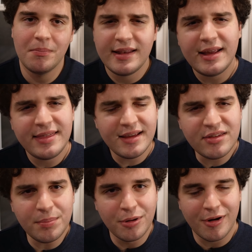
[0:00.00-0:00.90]
And I think
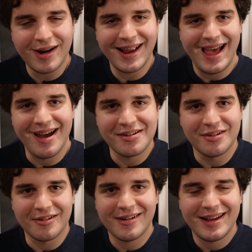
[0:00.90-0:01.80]
supporting
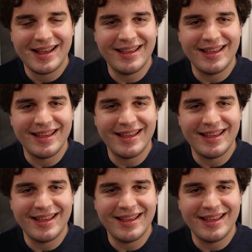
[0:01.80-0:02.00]
actor